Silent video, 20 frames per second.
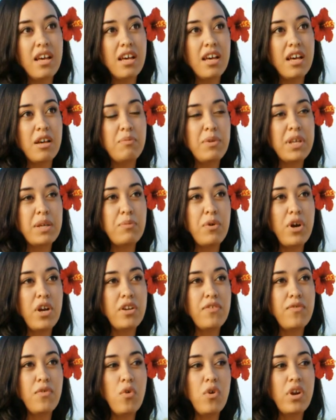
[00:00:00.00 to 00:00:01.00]
a big part
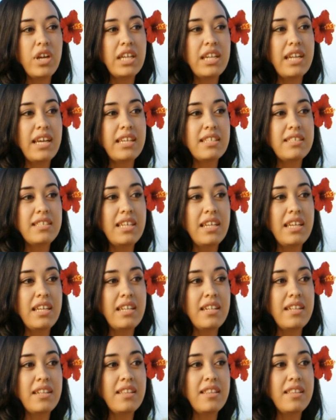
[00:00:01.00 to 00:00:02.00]
of
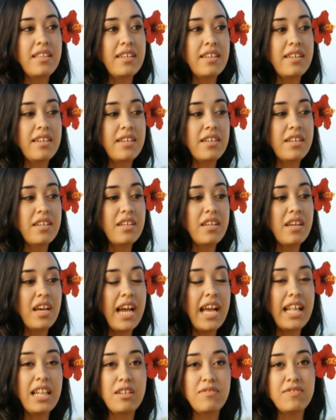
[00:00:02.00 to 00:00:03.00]
organizing the
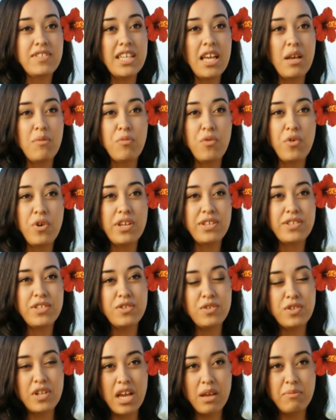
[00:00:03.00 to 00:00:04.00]
I Love Samoa
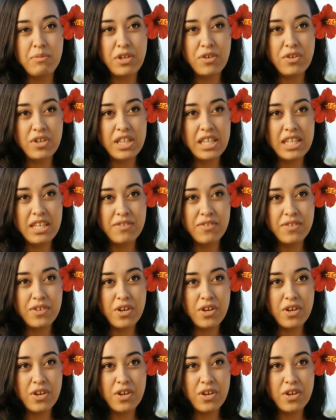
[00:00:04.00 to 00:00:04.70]
tsunami relief